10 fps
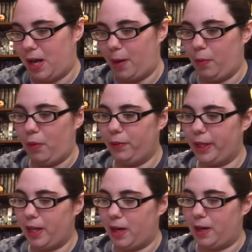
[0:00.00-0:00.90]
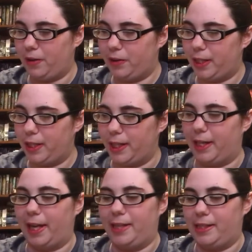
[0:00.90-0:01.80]
I'm only
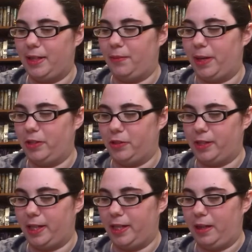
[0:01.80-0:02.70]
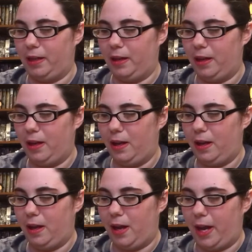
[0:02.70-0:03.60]
119 pages in,
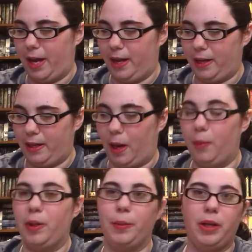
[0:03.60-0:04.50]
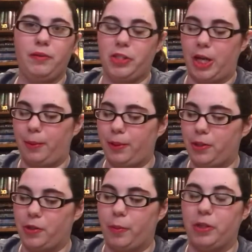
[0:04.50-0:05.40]
and I'm in the middle of a chapter,
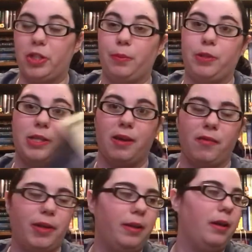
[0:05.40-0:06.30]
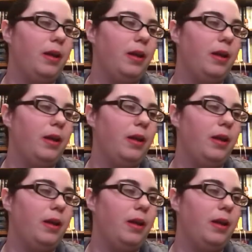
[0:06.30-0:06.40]
so I'm on chapter 7.